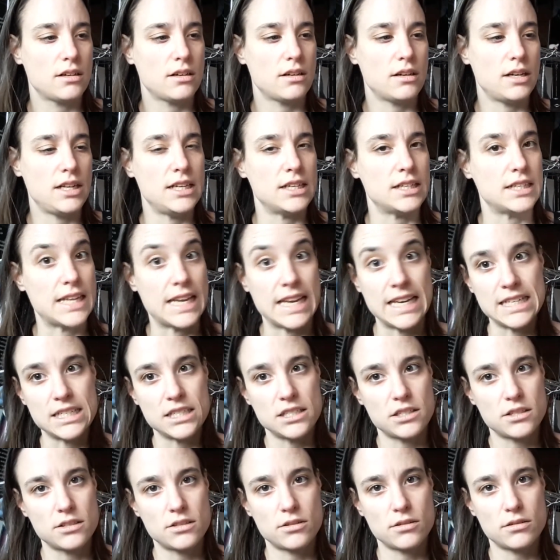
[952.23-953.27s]
a little
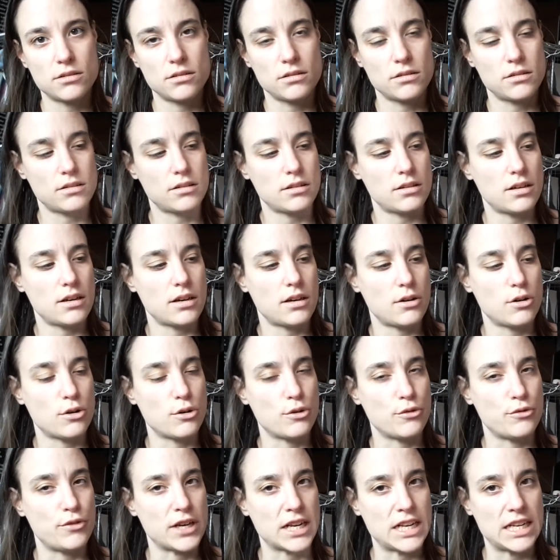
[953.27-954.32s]
hint
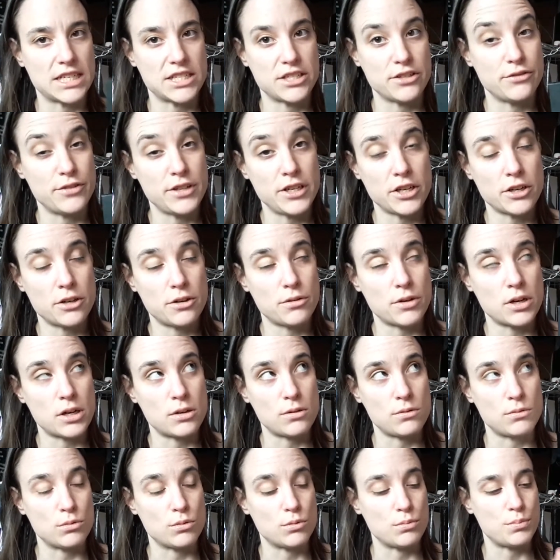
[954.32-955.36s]
of a collection video.
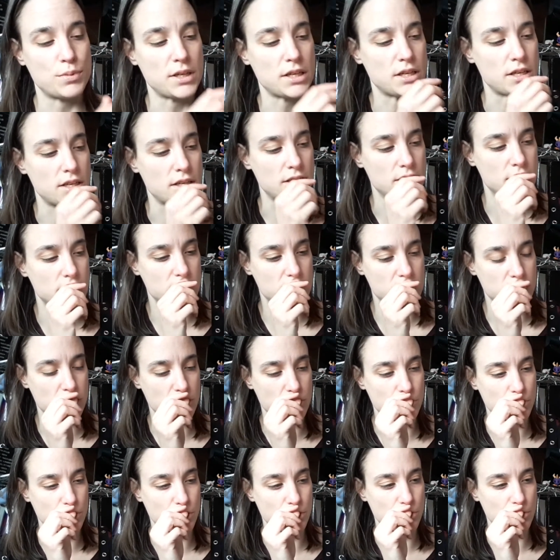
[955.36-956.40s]
I will be
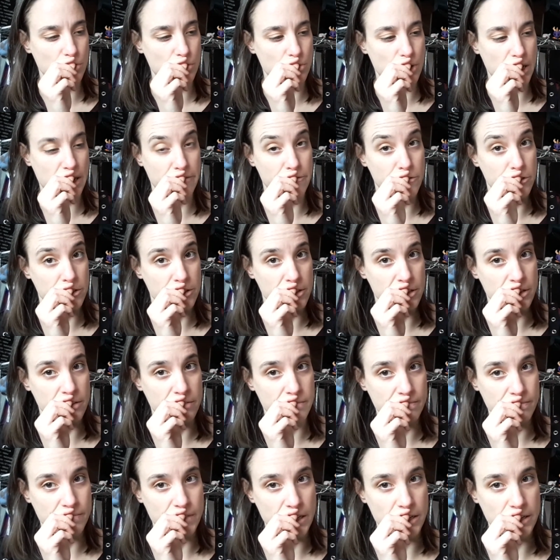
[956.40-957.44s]
showing you everything
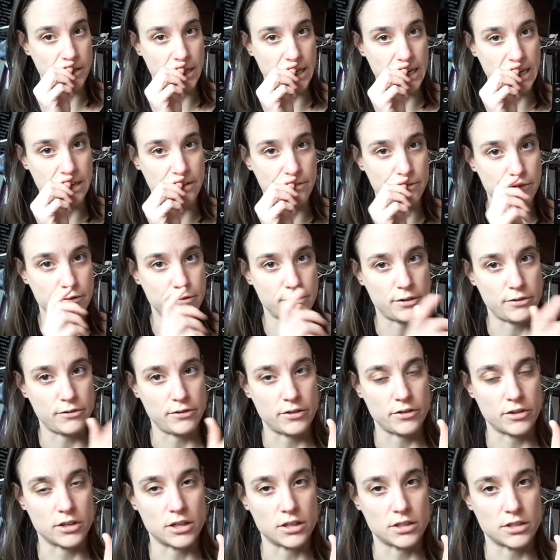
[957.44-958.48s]
that I have in
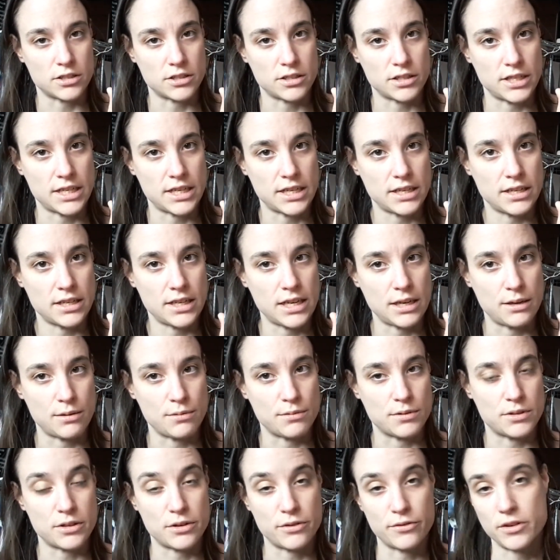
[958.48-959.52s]
regards to
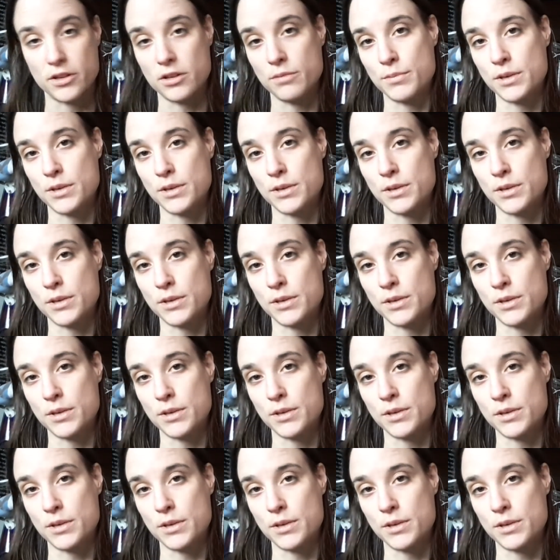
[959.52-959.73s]
Hymns of Infernal